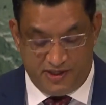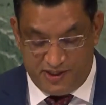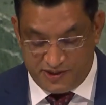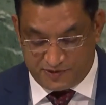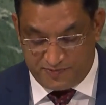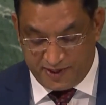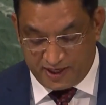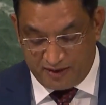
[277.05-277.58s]

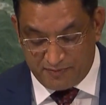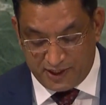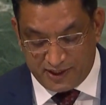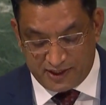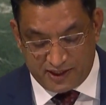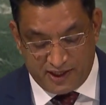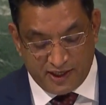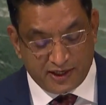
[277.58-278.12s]
is
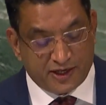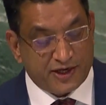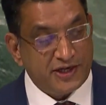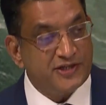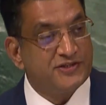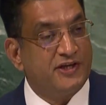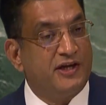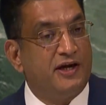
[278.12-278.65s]
becoming
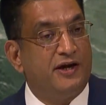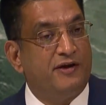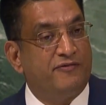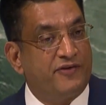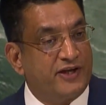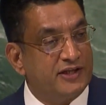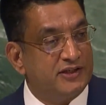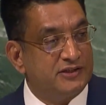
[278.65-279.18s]
increasingly
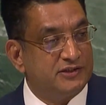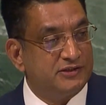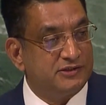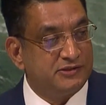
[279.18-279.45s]
difficult.